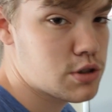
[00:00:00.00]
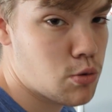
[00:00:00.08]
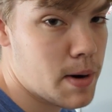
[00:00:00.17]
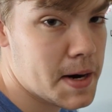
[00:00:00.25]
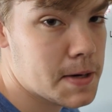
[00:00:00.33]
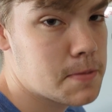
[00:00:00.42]

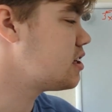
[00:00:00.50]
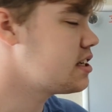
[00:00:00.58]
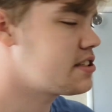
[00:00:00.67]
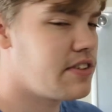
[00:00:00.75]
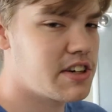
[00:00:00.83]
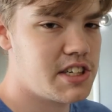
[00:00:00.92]
squared. So
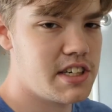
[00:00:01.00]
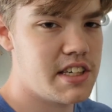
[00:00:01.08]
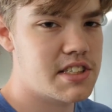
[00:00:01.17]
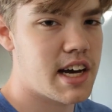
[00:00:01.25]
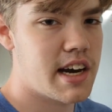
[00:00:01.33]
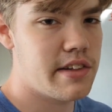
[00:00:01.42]
this function
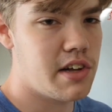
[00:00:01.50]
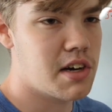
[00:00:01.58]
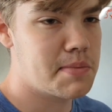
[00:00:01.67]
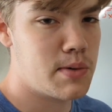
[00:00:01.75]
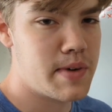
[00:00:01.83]
is kind of long,